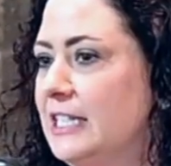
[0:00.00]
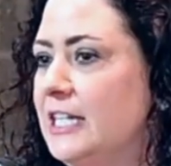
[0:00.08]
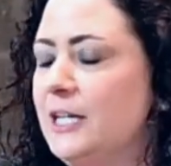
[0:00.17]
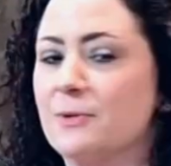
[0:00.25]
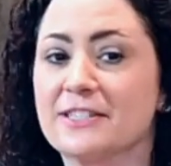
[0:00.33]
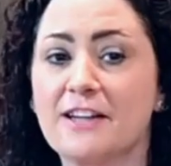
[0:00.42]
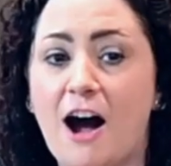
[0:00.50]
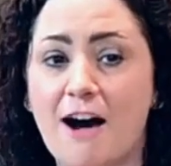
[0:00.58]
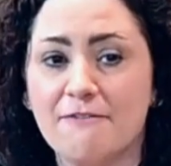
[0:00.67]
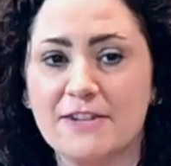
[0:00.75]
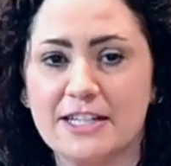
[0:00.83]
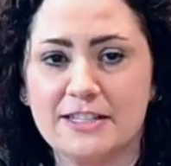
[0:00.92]
He was
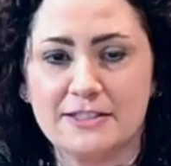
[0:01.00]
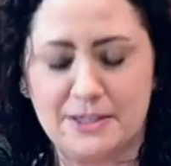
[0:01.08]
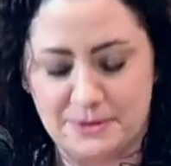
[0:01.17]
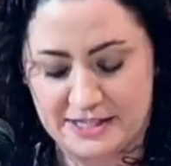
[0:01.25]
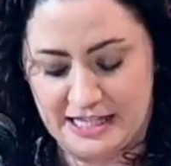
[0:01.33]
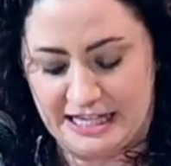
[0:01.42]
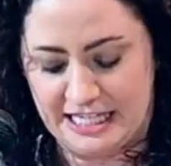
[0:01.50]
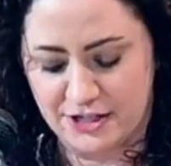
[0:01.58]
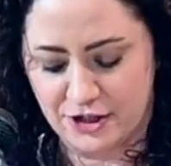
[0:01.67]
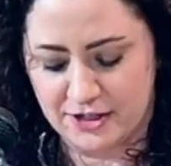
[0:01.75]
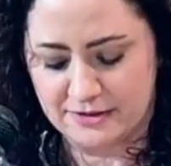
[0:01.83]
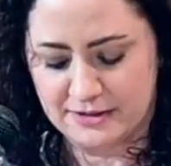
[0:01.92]
confident, he was a
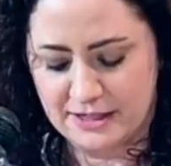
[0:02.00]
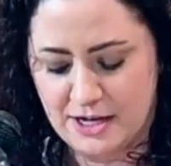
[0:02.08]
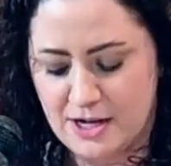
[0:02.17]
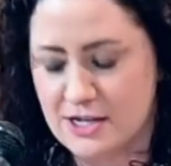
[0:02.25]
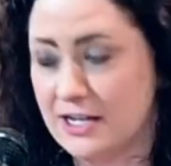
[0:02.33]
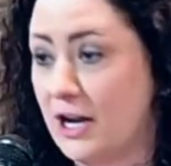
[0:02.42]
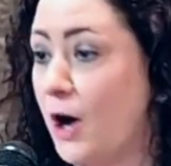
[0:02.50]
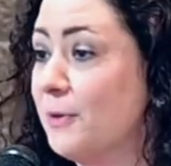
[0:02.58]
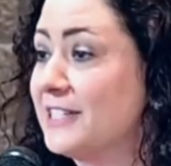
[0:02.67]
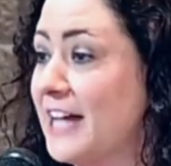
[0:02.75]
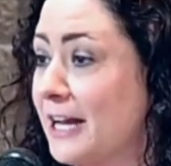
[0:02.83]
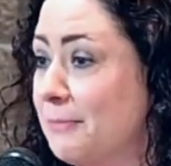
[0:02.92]
leader, he
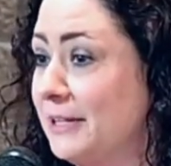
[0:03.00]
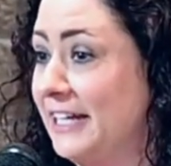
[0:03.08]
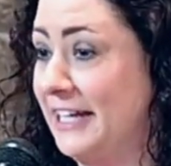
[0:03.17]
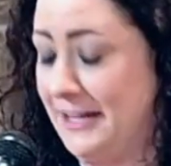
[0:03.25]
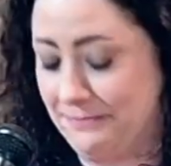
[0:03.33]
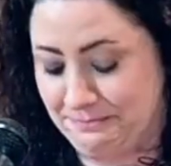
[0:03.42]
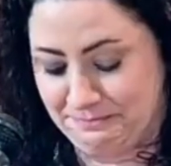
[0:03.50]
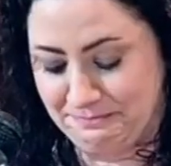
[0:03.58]
always had a plan.